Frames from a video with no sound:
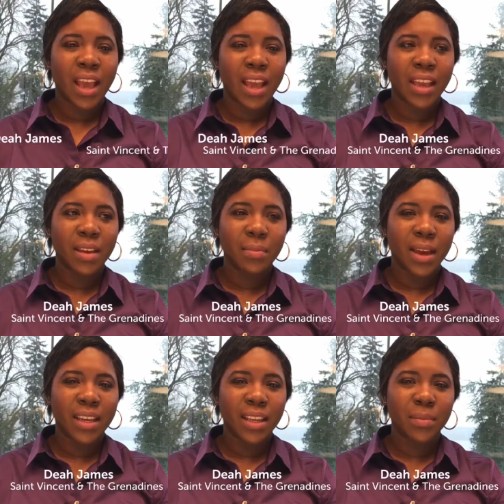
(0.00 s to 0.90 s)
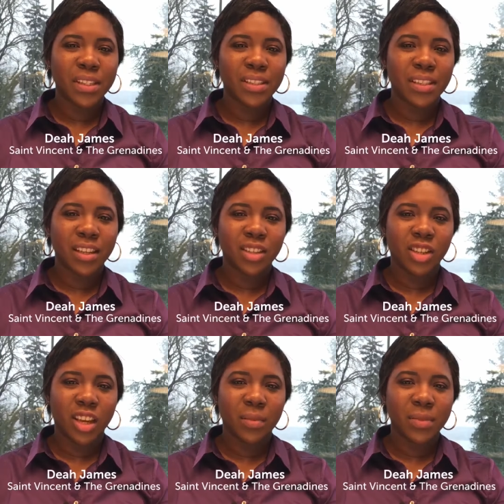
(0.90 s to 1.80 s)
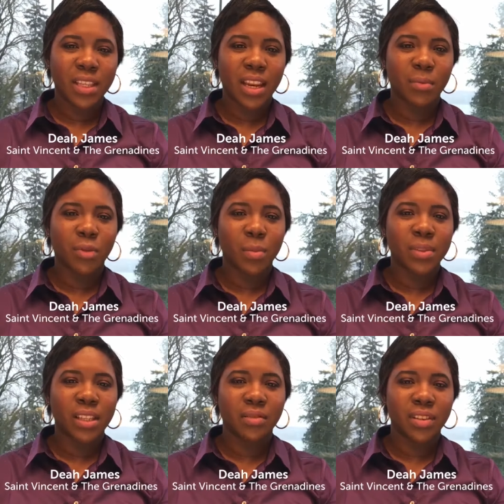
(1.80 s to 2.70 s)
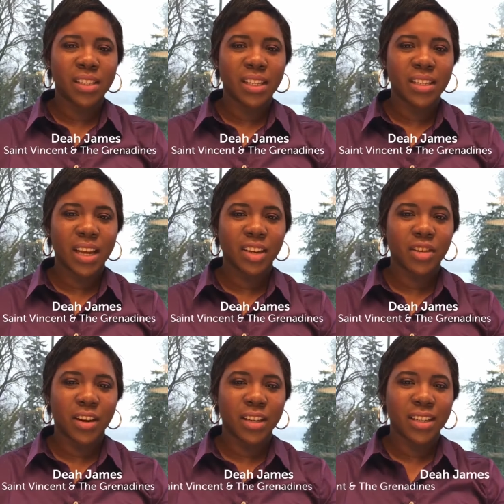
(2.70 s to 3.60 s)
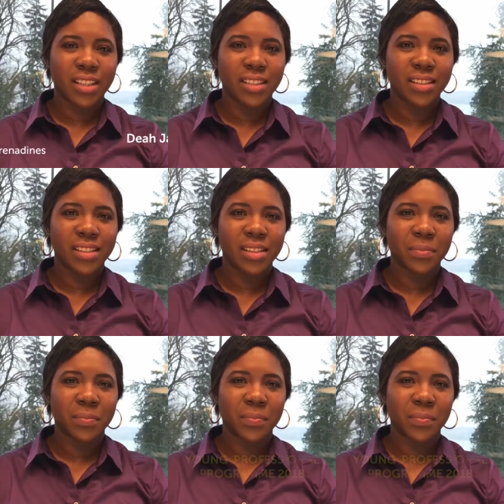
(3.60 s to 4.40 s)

Hi, my name is Deah James and I'm from Saint Vincent and the Grenadines.